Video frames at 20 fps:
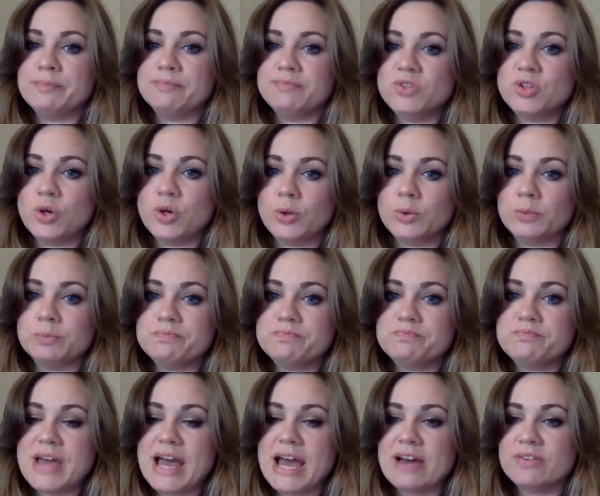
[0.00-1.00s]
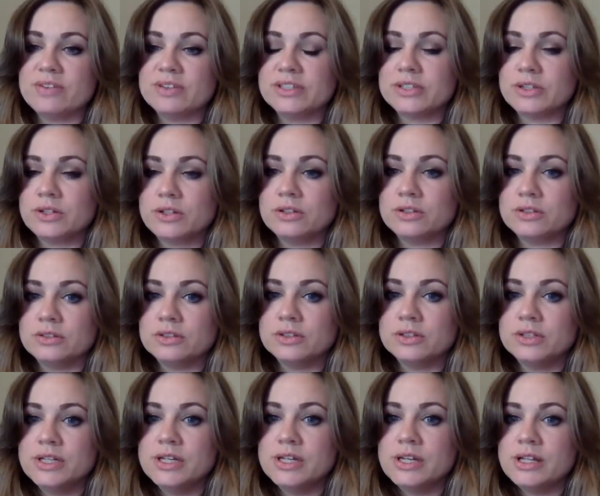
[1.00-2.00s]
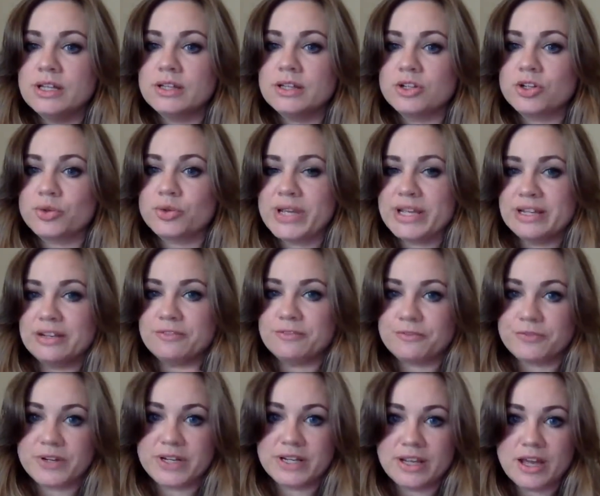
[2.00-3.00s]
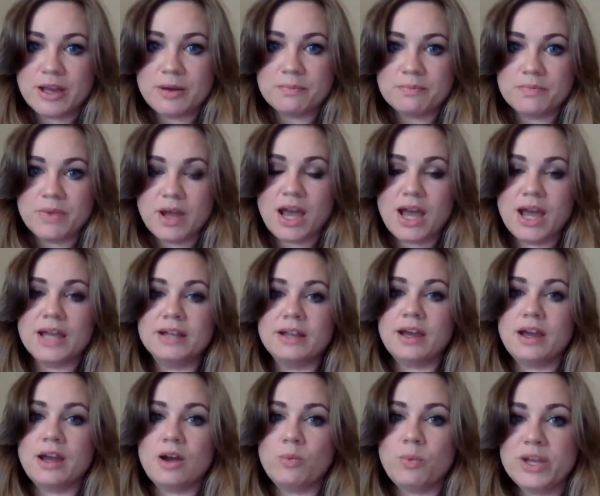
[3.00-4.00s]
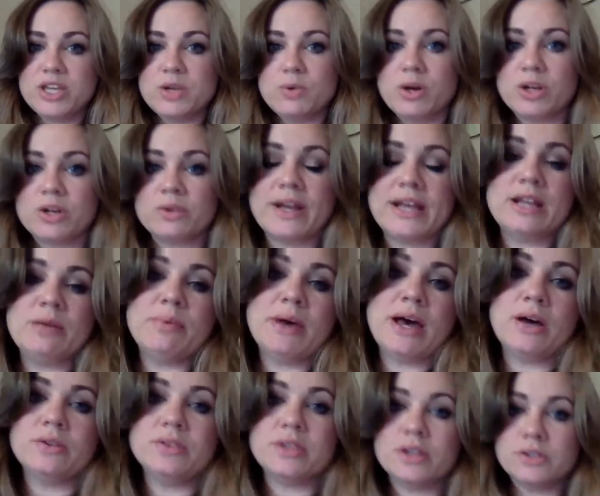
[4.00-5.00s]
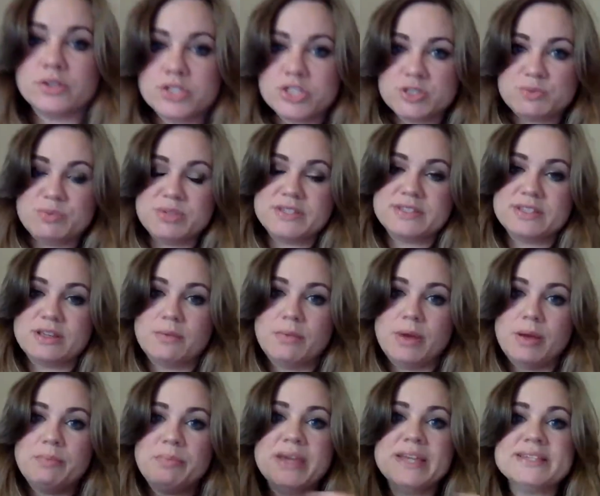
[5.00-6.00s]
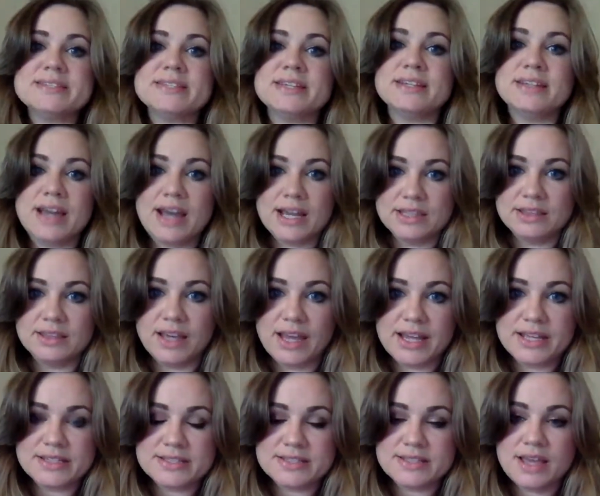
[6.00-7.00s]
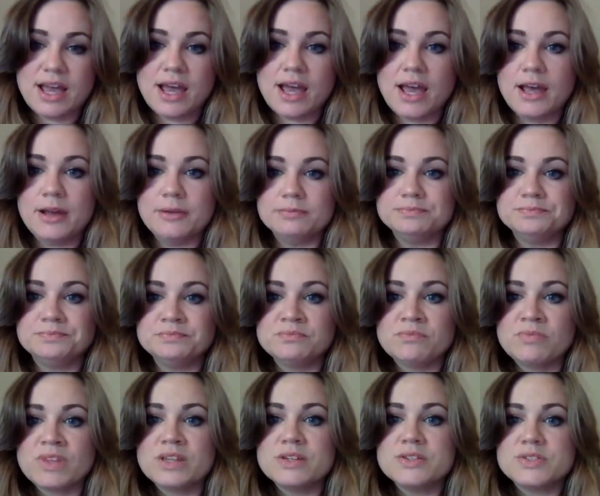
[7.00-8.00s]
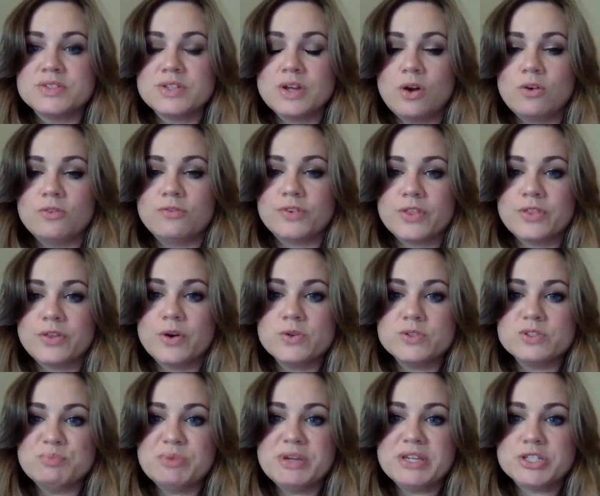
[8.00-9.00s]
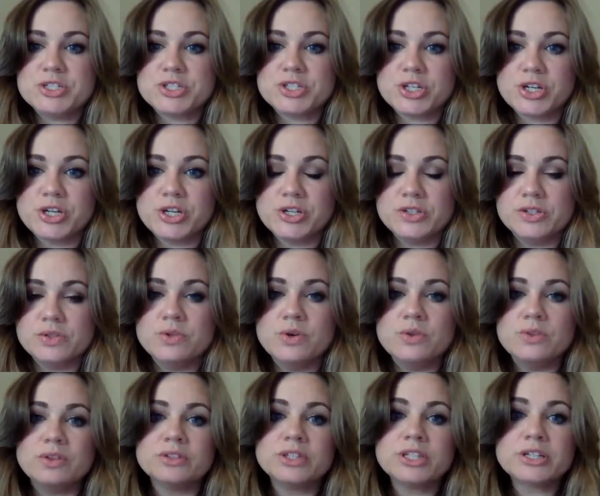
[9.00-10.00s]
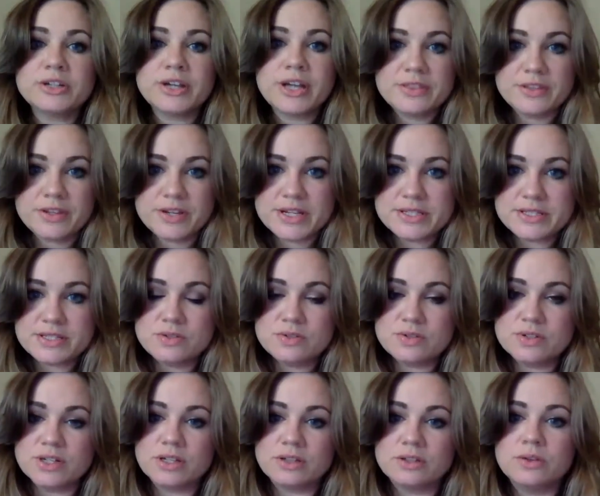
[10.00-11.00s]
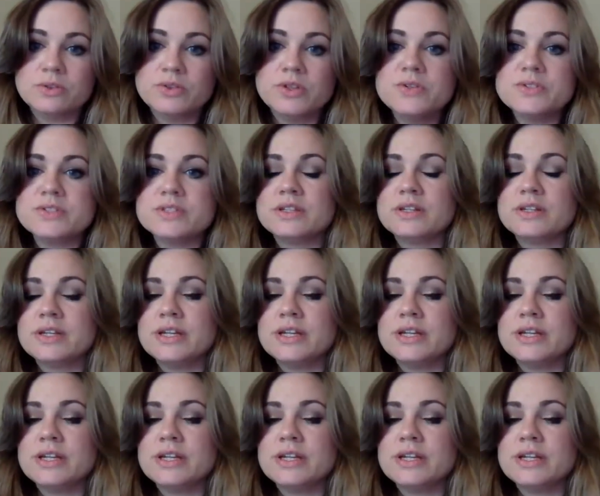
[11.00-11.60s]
You'll have a little creative freedom on what you want to write about. There'll just be some basic guidelines. So for those, make sure you know the literary theory so you can include those in